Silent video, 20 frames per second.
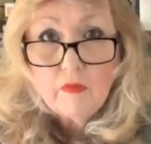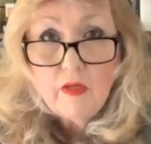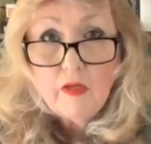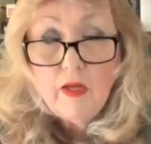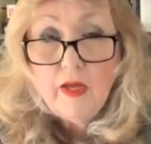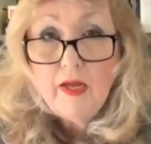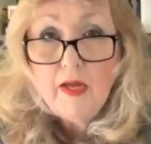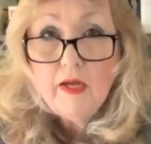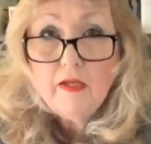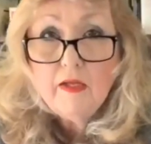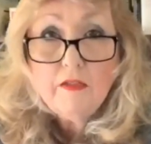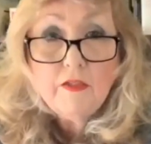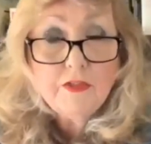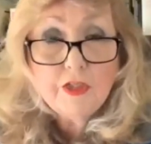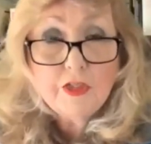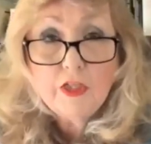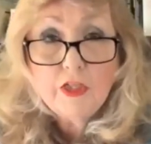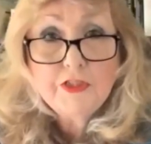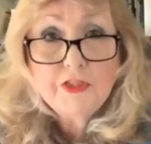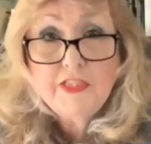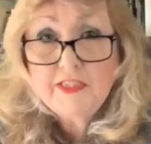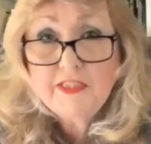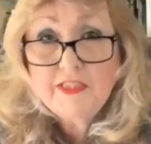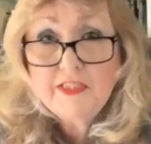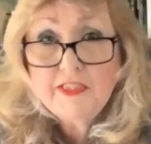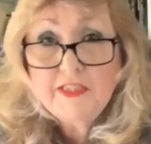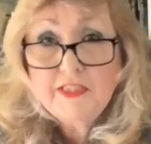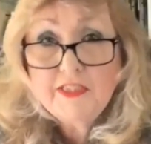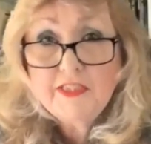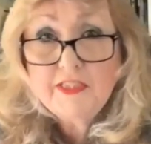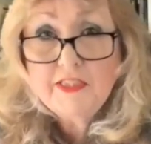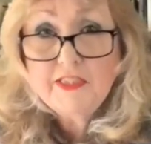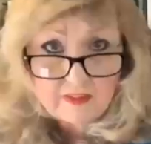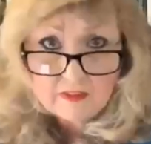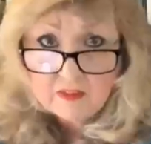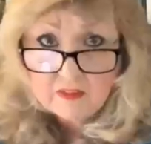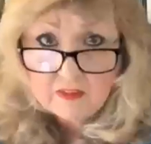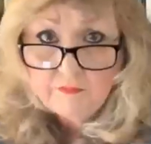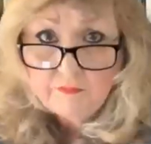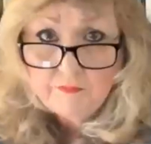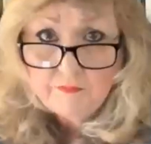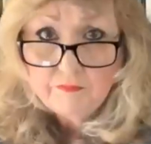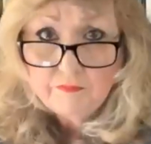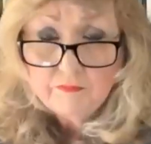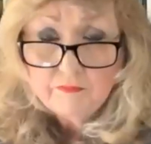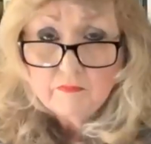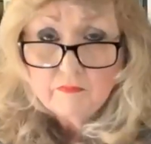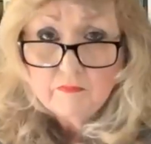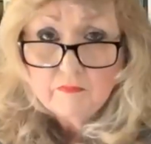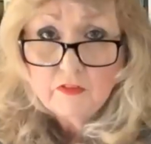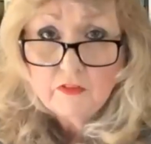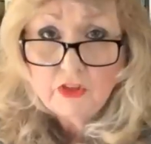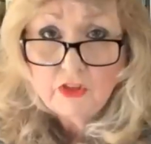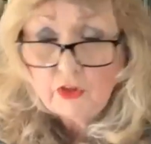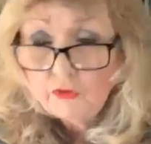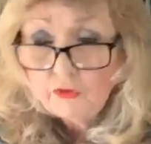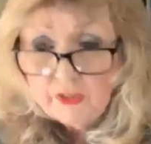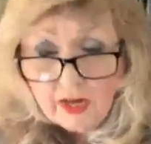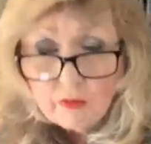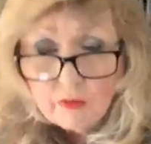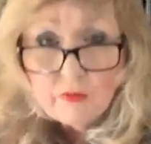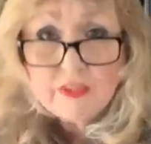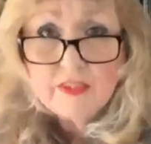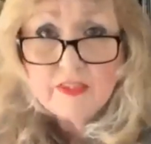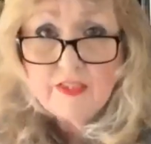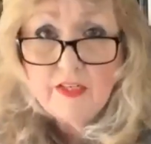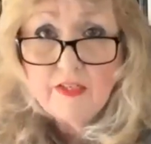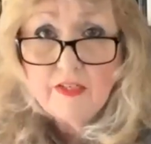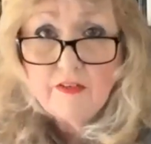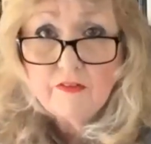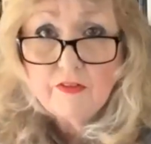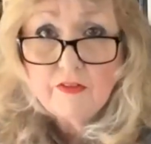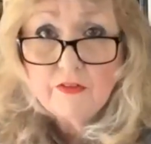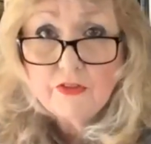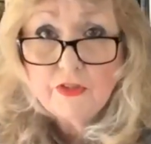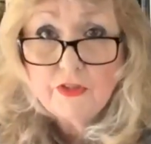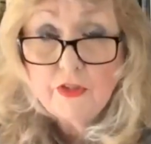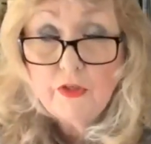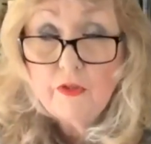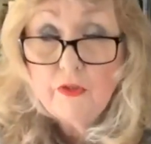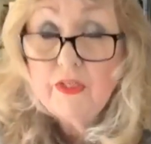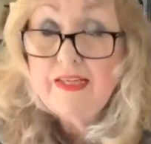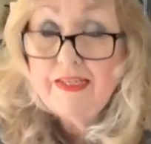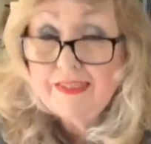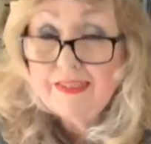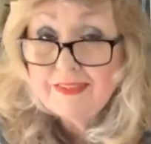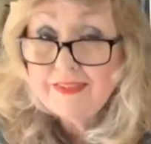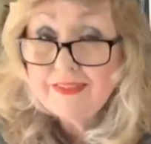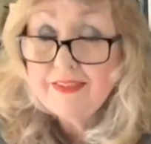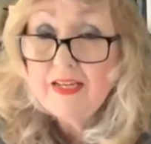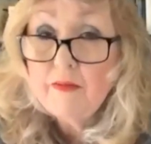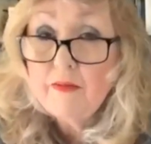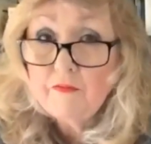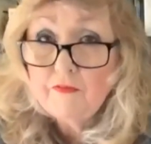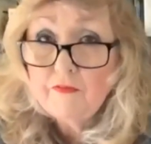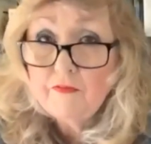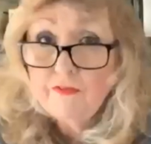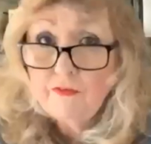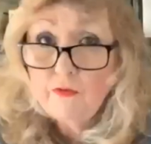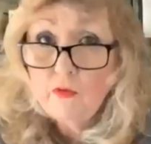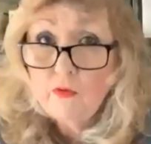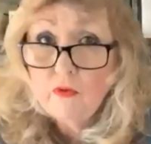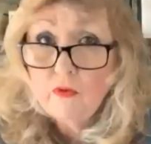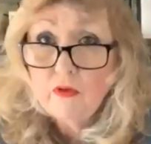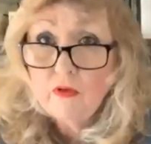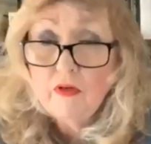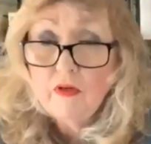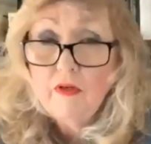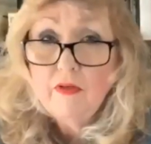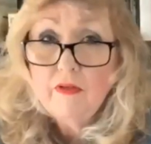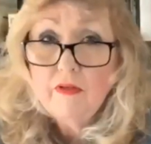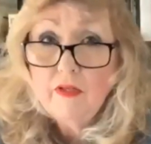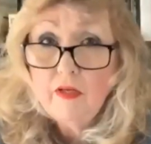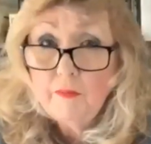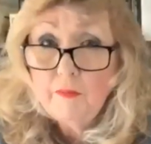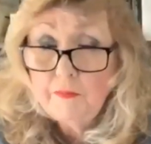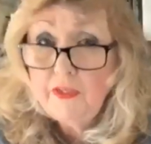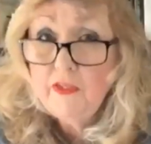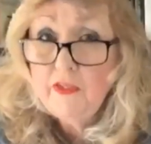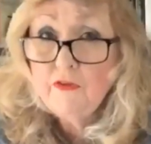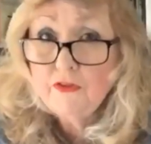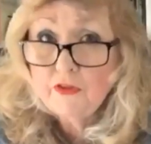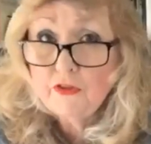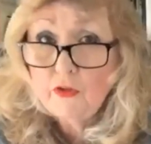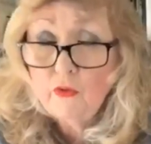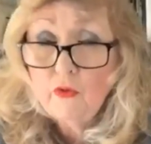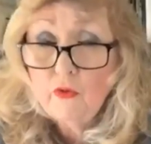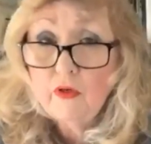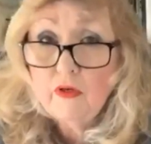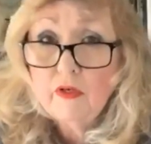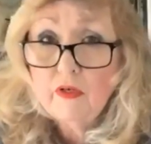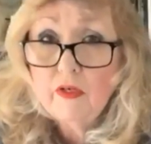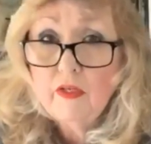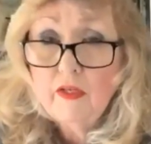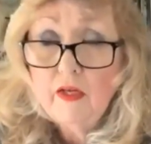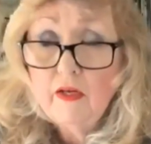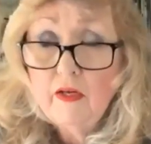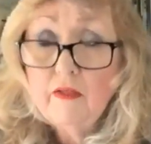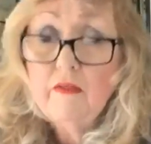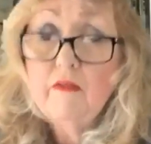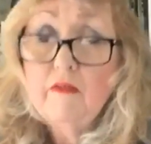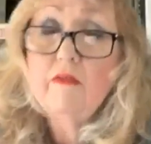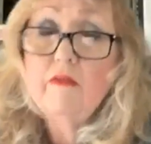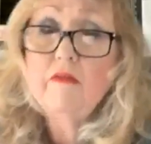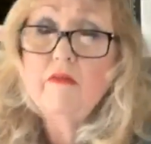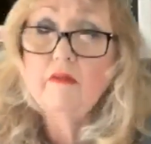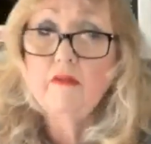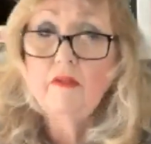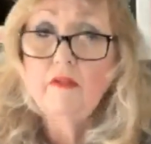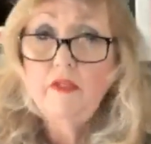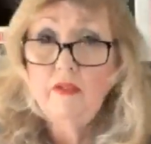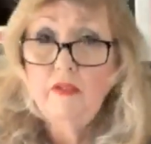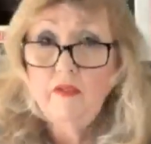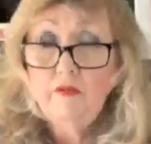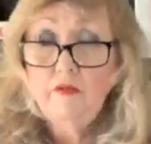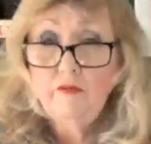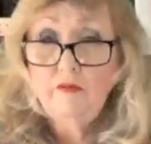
and the judge dismissed it. So that was the end of the suit, except for appeals court. The